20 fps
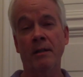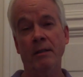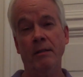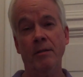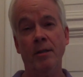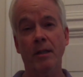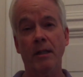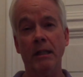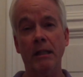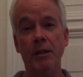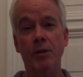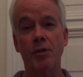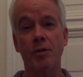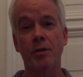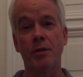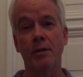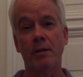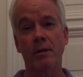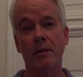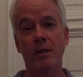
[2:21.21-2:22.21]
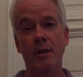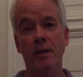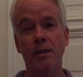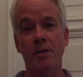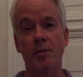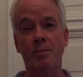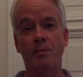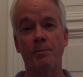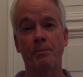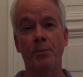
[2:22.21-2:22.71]
to each
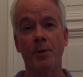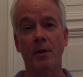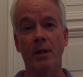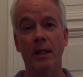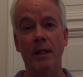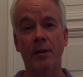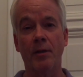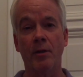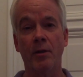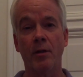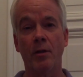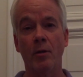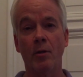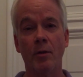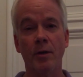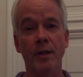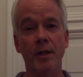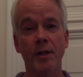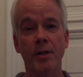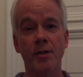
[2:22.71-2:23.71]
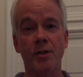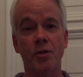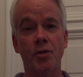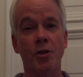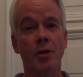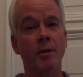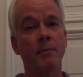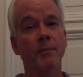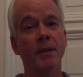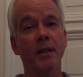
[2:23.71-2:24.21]
East Berliner or East
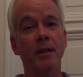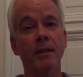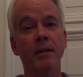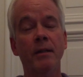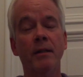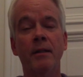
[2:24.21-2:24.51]
German,